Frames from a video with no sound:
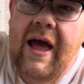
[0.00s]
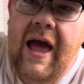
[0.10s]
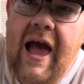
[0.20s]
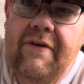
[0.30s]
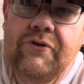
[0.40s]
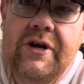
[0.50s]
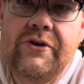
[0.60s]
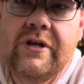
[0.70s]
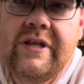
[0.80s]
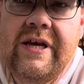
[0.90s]
after I
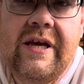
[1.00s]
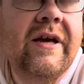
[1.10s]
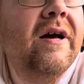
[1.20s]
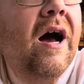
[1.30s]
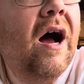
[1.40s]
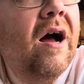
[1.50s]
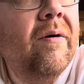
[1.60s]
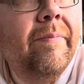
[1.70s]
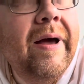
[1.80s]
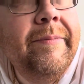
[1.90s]
took the
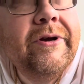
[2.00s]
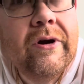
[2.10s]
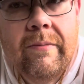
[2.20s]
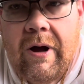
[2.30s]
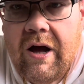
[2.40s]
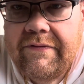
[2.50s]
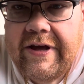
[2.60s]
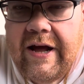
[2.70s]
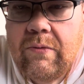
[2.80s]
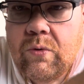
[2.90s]
baby curb off and
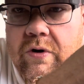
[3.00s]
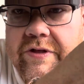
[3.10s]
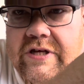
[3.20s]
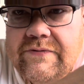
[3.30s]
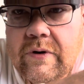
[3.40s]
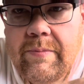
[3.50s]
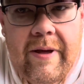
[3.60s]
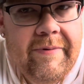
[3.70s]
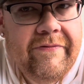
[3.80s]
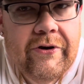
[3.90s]
I wore this for
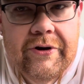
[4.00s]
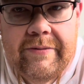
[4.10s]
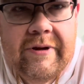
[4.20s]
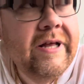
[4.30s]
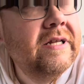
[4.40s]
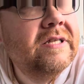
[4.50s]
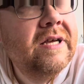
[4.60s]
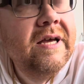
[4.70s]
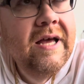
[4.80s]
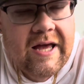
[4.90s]
maybe 30 minutes,
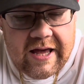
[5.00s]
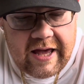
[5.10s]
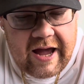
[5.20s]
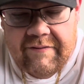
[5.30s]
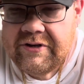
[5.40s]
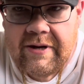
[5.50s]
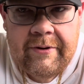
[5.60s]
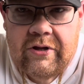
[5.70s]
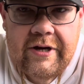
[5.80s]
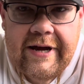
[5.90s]
every time I
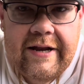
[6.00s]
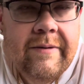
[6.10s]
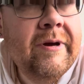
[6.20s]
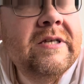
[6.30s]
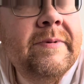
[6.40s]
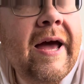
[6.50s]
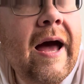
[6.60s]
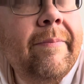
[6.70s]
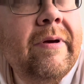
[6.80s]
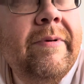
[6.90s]
look at it, it makes me
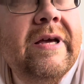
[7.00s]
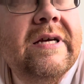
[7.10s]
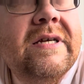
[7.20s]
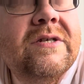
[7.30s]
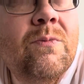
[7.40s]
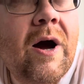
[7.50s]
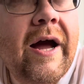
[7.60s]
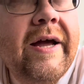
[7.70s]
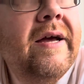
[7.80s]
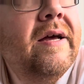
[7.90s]
happy. Because
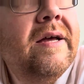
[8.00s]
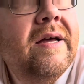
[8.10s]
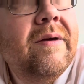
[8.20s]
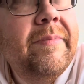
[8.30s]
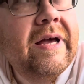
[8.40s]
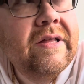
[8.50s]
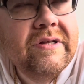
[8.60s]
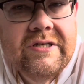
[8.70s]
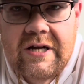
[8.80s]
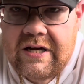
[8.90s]
why? Because
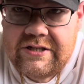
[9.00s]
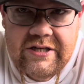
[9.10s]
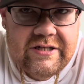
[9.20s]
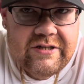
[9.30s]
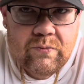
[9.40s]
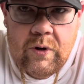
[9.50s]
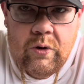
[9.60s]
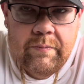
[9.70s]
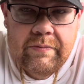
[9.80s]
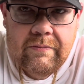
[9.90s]
it's not just a
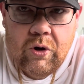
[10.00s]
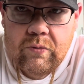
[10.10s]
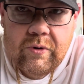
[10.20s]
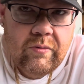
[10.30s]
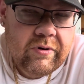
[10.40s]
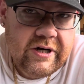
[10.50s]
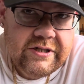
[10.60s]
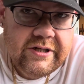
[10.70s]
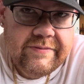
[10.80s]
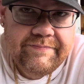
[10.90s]
gold rope
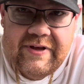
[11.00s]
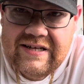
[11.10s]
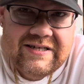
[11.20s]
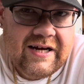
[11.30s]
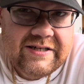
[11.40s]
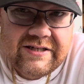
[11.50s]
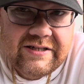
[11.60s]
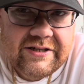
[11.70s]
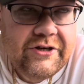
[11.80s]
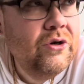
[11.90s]
bracelet. It's not just
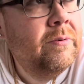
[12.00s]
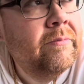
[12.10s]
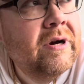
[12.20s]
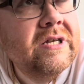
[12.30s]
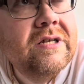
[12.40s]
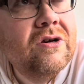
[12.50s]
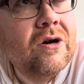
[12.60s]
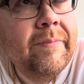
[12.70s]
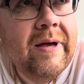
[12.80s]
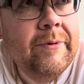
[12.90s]
a Cuban bracelet or a
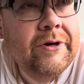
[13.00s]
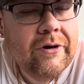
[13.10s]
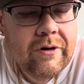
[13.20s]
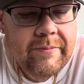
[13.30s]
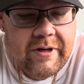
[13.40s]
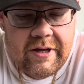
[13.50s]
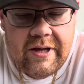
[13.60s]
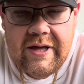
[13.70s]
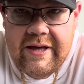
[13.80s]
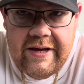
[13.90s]
baby curb.
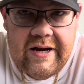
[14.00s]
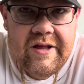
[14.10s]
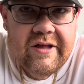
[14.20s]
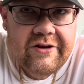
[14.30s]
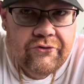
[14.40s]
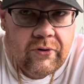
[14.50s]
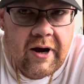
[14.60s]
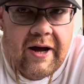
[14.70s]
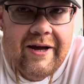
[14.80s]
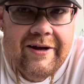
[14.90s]
It is a
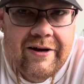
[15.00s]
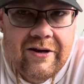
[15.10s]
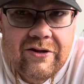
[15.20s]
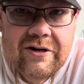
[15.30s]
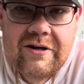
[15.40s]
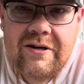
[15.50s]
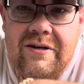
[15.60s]
tricolor